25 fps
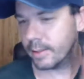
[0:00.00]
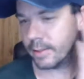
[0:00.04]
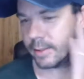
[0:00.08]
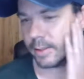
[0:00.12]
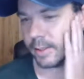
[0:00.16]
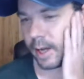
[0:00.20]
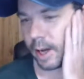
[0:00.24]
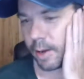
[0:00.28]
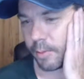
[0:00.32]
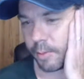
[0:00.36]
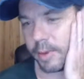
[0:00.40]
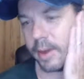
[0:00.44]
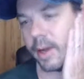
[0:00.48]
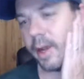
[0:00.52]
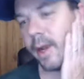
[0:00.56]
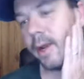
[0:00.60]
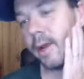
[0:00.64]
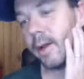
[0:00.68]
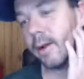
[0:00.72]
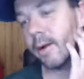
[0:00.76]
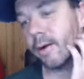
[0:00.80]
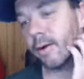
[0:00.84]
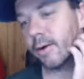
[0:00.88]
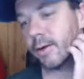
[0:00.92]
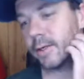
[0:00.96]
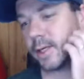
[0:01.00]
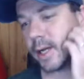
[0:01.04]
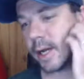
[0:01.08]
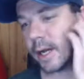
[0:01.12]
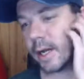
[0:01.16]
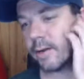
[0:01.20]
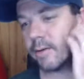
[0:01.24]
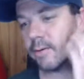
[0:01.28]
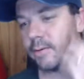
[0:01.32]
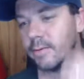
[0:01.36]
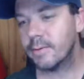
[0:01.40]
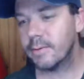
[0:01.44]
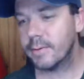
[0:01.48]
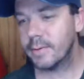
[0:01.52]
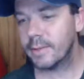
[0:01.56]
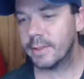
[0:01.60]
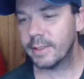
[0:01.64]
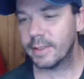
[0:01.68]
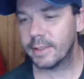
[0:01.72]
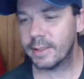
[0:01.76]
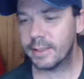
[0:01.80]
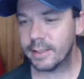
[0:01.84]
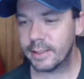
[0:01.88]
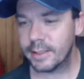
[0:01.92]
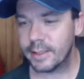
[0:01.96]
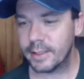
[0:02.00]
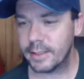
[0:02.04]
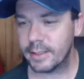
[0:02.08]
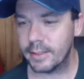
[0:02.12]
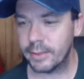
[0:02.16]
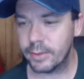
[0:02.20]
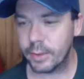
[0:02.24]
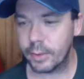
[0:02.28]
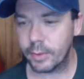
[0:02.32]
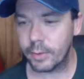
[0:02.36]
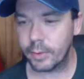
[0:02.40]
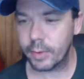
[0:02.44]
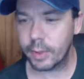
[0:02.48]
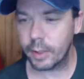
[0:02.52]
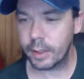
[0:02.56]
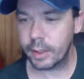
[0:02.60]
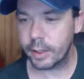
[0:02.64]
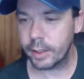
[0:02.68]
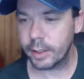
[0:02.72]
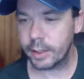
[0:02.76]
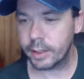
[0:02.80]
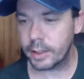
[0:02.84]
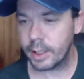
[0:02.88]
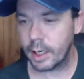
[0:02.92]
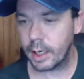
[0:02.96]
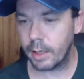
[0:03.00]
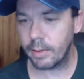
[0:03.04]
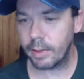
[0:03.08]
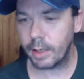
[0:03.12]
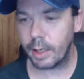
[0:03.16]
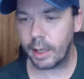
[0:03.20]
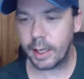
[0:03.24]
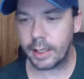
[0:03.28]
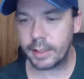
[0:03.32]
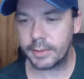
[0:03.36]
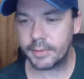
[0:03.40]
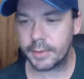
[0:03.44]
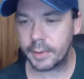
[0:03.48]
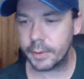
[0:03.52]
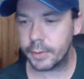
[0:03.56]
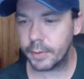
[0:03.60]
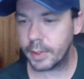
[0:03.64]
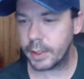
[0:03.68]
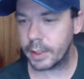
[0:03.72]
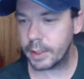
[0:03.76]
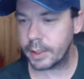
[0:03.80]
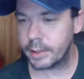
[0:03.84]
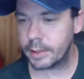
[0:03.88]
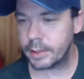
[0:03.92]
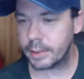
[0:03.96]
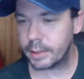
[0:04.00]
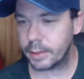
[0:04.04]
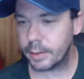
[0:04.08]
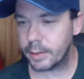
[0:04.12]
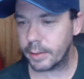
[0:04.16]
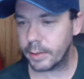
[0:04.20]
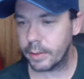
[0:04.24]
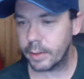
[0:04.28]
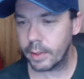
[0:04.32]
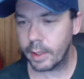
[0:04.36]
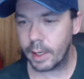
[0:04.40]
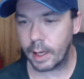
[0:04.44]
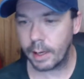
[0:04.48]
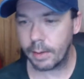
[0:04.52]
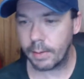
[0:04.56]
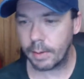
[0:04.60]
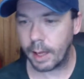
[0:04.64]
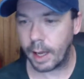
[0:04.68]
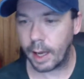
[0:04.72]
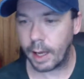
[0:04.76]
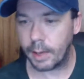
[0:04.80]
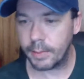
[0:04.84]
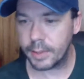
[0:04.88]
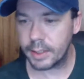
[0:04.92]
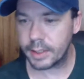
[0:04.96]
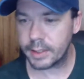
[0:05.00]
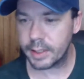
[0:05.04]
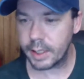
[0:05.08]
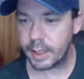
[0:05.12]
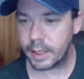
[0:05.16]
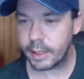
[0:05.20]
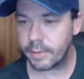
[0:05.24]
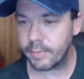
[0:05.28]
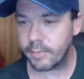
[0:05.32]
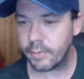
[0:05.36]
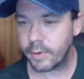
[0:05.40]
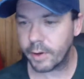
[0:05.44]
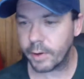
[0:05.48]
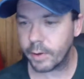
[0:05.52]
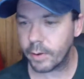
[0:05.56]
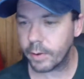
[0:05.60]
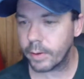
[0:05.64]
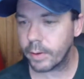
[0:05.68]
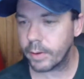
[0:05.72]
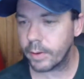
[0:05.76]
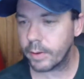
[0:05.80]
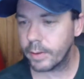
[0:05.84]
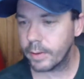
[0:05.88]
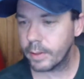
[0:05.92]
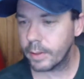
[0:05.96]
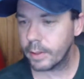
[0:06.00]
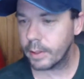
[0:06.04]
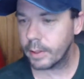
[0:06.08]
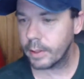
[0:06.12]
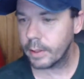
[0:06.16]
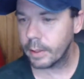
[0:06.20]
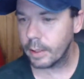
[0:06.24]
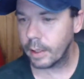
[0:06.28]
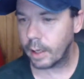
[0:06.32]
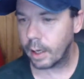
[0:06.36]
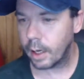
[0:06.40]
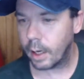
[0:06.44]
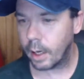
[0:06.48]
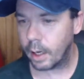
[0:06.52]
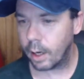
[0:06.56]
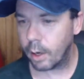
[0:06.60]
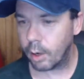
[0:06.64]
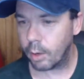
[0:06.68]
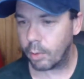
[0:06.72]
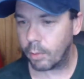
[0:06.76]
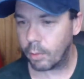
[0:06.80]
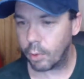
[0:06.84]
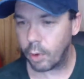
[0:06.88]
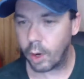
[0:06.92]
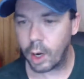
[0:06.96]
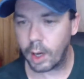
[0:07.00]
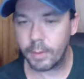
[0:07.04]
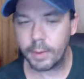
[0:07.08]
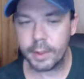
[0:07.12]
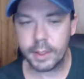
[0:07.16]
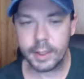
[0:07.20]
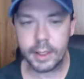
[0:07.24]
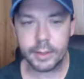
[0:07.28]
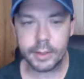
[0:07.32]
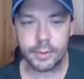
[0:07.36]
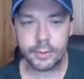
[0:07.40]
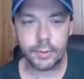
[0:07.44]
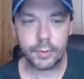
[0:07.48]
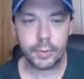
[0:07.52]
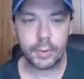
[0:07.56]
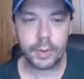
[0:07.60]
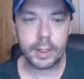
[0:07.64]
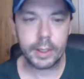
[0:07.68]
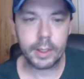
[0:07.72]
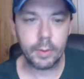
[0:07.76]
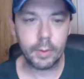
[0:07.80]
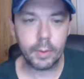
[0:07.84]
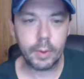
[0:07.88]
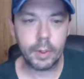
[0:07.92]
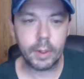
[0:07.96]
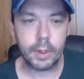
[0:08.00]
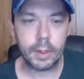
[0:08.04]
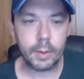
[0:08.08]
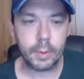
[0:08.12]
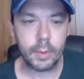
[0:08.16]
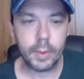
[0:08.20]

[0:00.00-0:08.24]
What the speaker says: dominating her channel. She's doing a really good job in the last few weeks. So I'm excited for her. I hope Robin does really, really